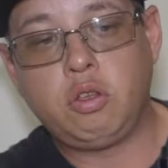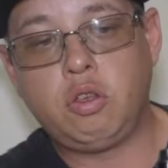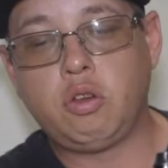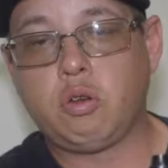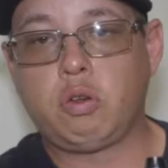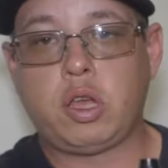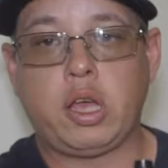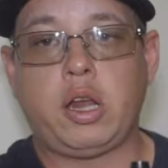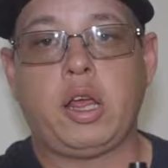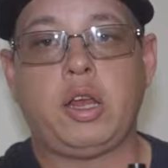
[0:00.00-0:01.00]
you don't
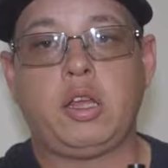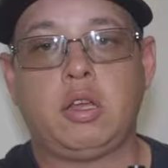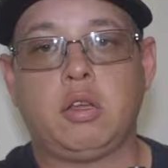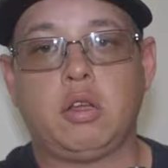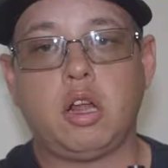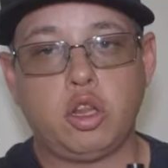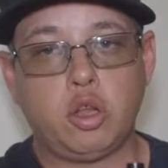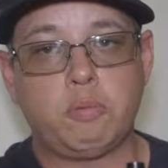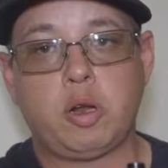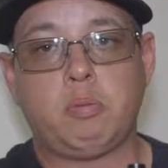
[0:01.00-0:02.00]
get any
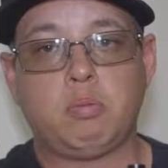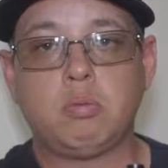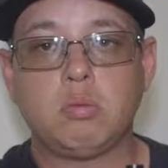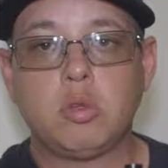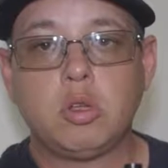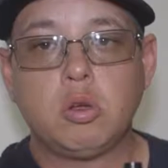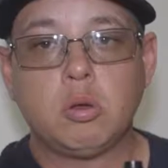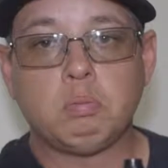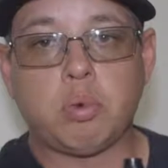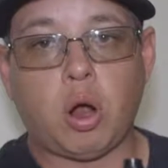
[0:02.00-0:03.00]
aluminum
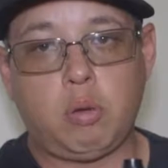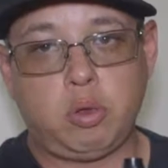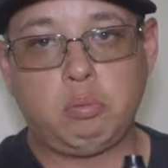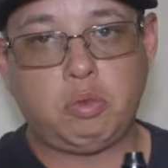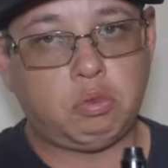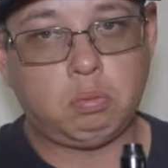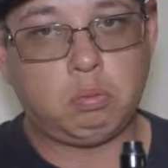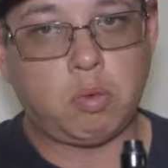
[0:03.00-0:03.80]
problems.